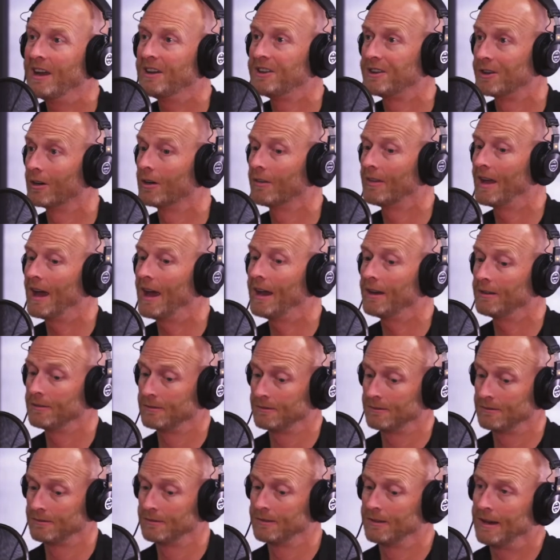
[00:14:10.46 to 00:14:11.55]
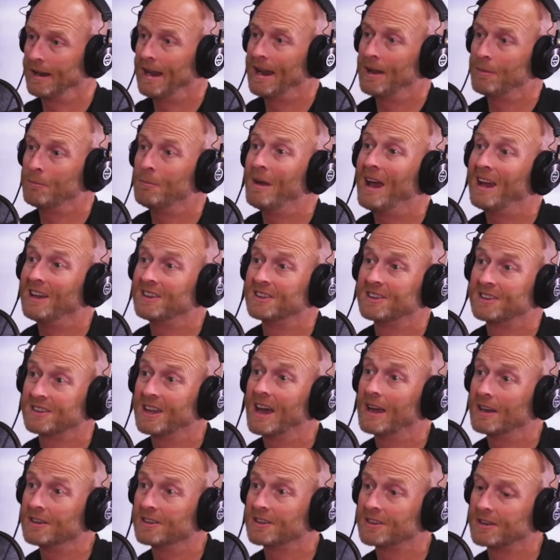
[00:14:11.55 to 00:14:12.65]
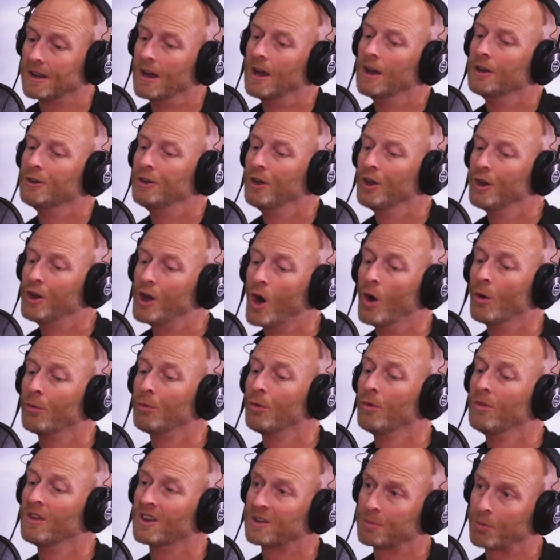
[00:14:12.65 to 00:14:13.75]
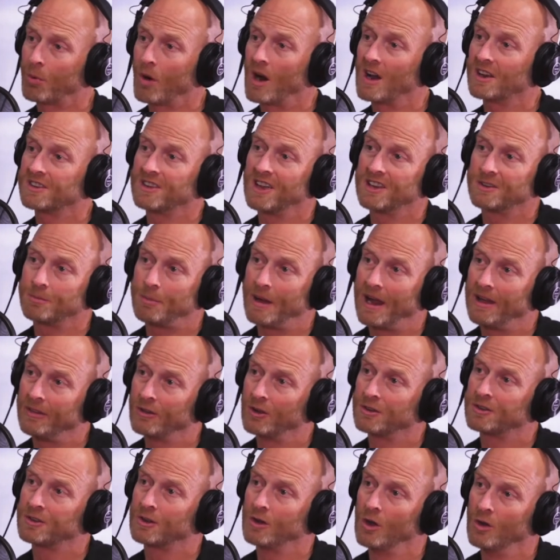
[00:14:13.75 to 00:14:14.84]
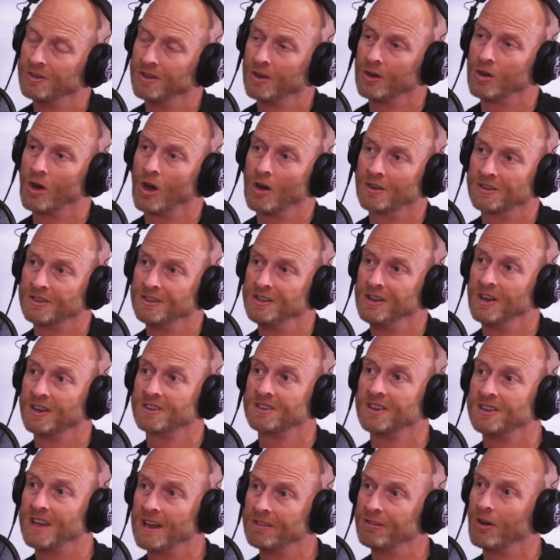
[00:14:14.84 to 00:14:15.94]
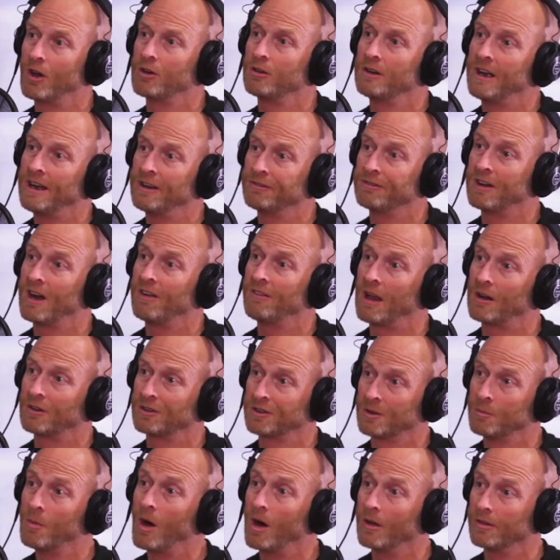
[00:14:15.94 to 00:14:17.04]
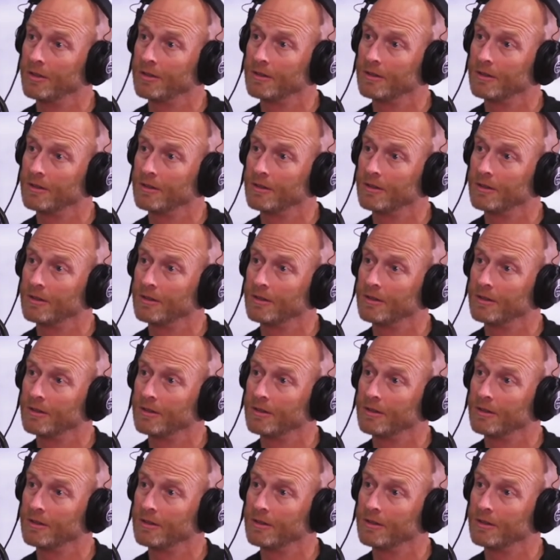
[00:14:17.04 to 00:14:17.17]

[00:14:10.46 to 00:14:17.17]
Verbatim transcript: sure that it makes sense to go through this process, pay those closing costs just to save $185 a month.